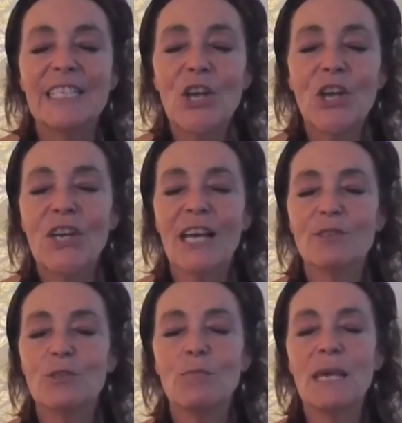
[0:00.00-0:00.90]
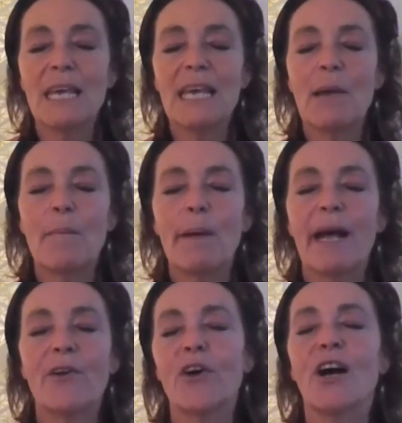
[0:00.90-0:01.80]
it turned out to be
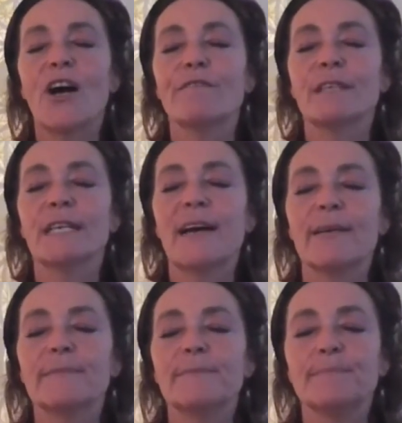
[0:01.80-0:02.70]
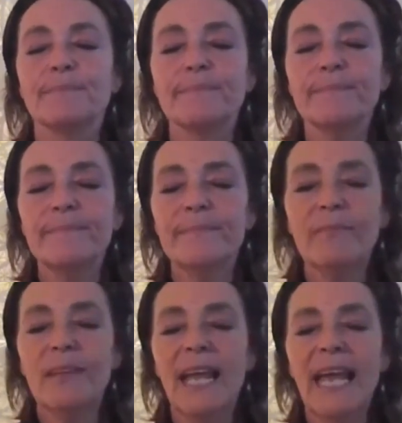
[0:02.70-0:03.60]
about half an hour.
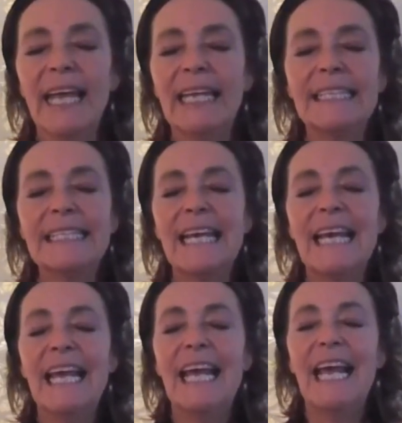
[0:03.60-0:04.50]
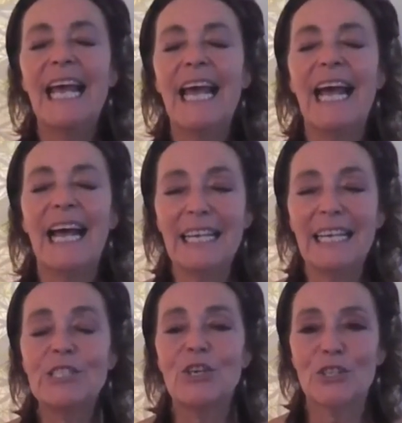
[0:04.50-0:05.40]
And
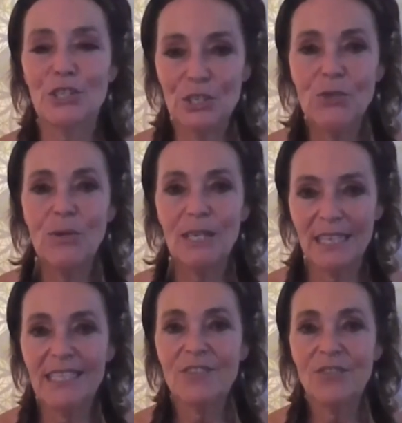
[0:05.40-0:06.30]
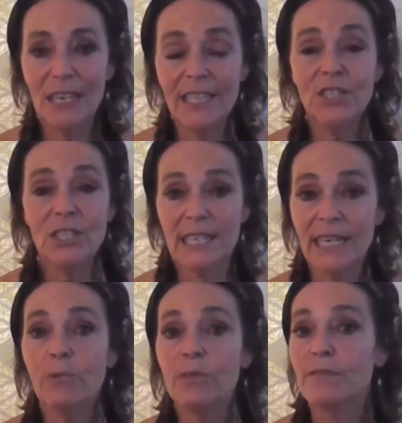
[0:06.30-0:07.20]
I started doing this
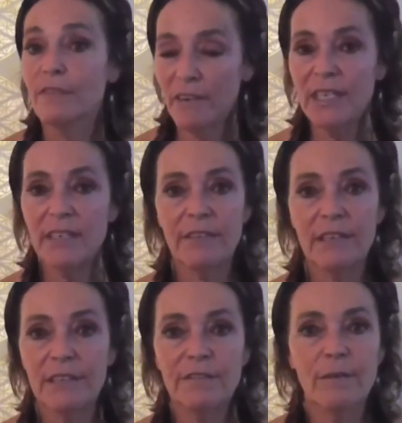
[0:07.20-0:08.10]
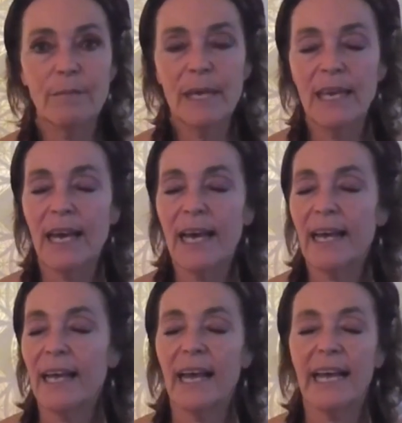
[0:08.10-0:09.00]
religiously. It was very difficult for me.
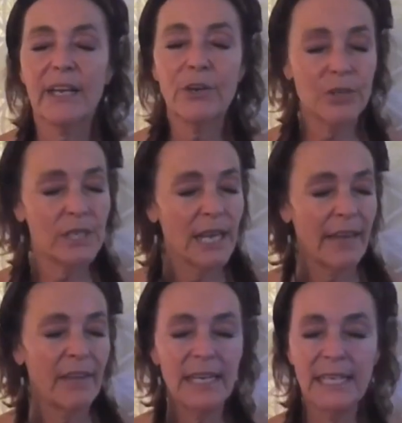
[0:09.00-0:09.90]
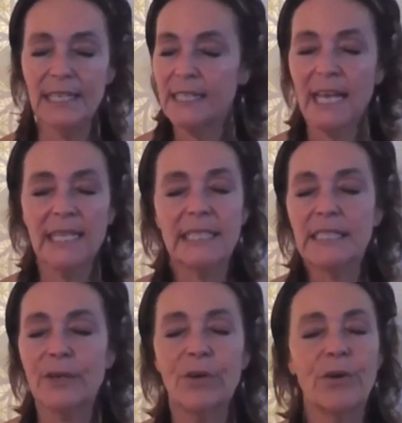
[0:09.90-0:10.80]
I couldn't have any
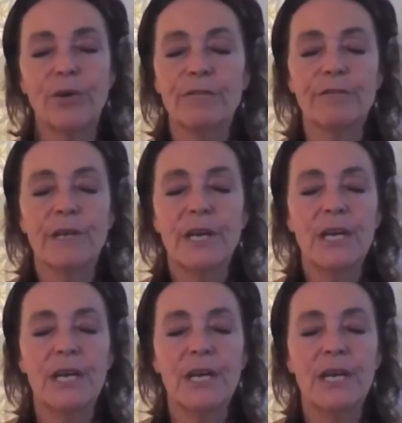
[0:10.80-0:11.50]
sense of